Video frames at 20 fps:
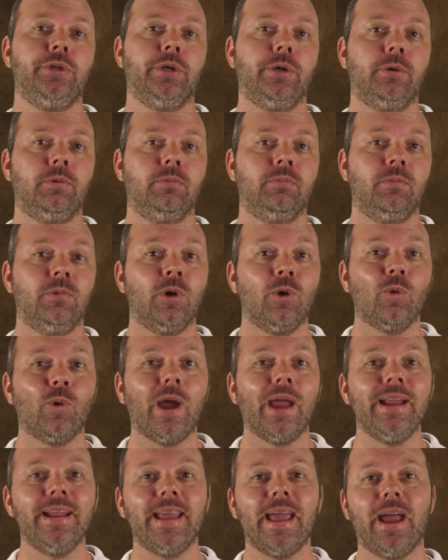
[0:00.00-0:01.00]
you
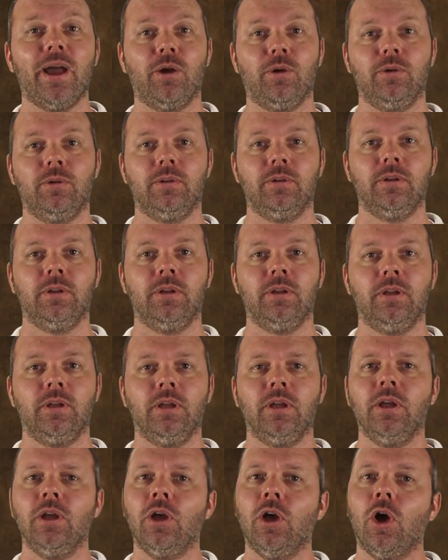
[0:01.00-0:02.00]
right now.
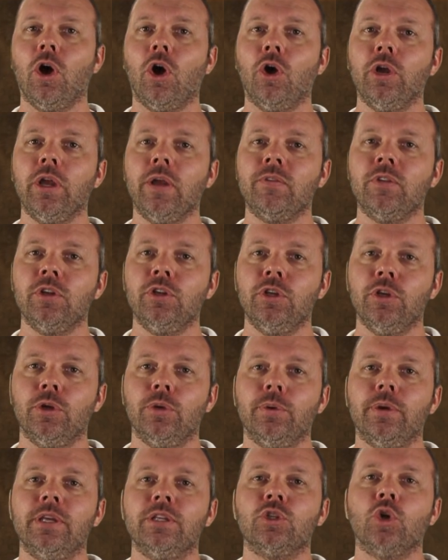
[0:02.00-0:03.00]
All you have to
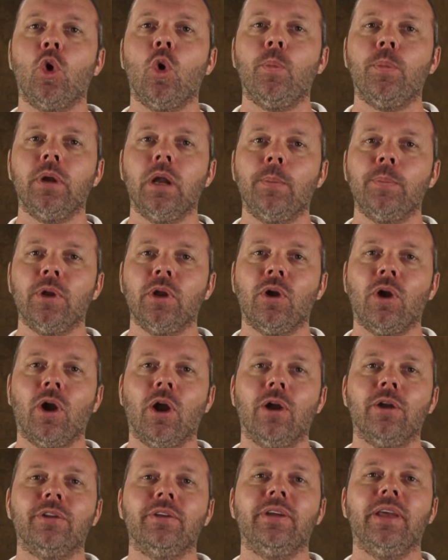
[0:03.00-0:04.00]
do is open up your
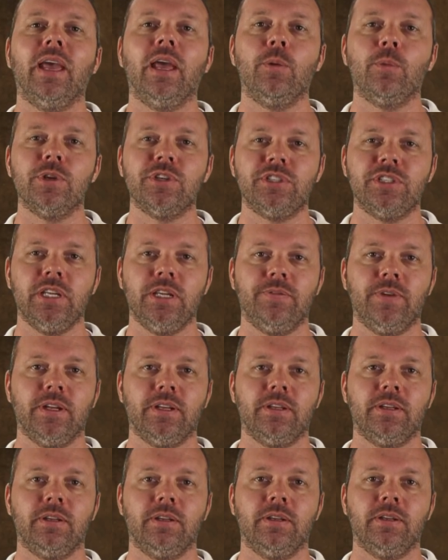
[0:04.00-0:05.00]
heart and receive it.
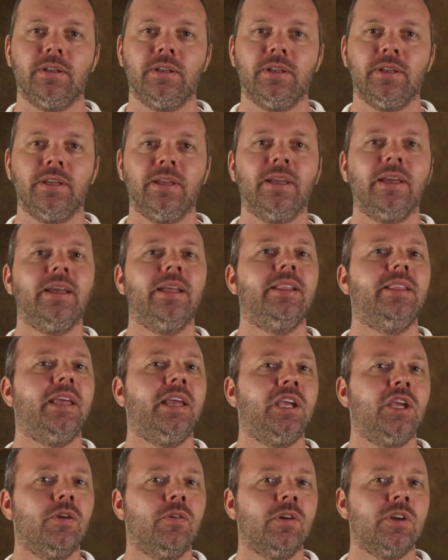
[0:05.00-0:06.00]

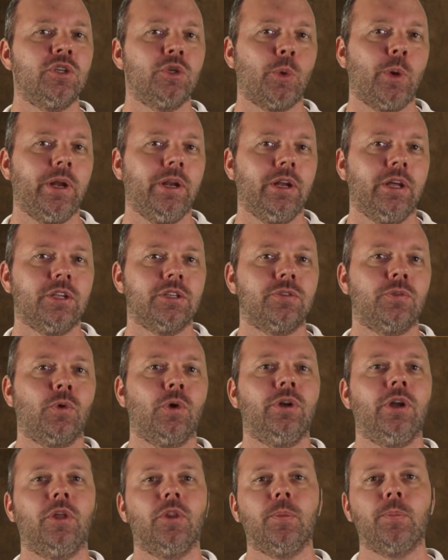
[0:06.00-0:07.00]
Thank you for joining us for
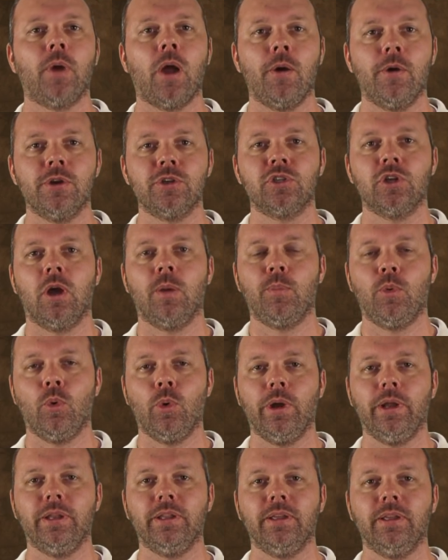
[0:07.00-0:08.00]
another Parashah
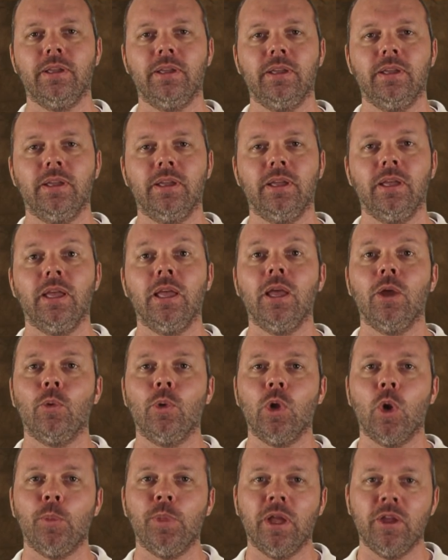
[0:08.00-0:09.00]
Point. We
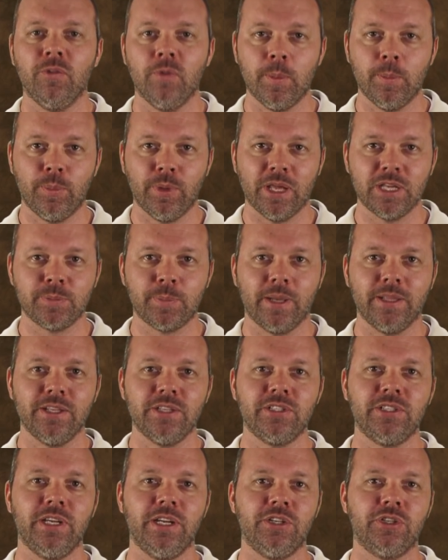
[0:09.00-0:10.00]
hope that you've been blessed by this
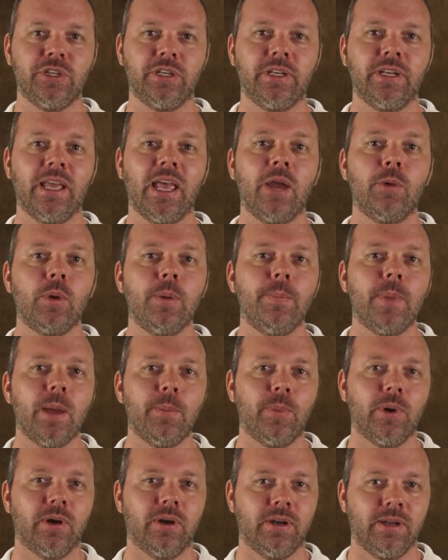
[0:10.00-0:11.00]
teaching, and
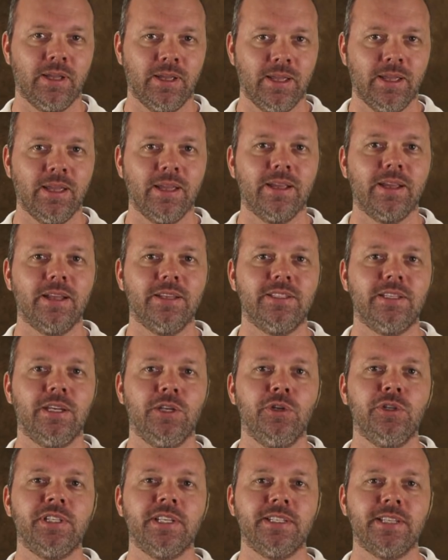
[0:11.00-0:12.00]
remember,
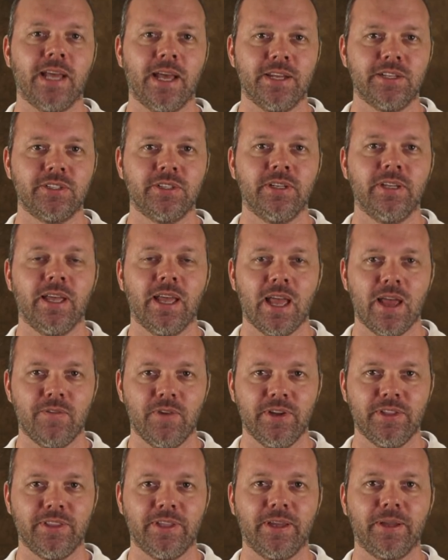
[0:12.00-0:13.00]
continue to test
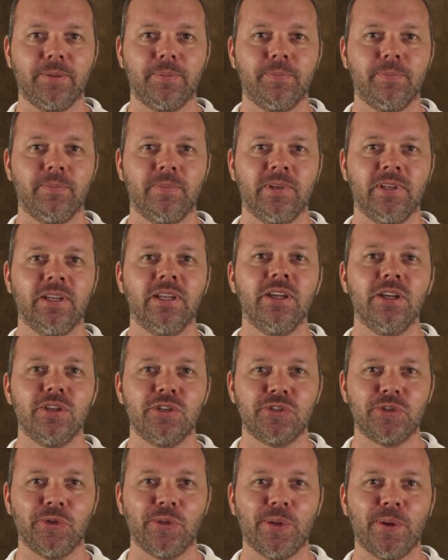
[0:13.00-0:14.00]
everything.
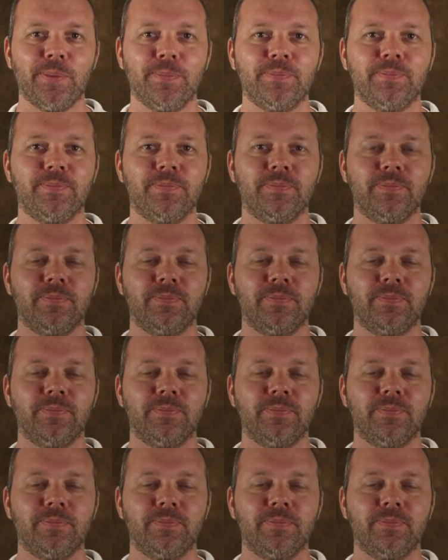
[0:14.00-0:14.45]
Shalom.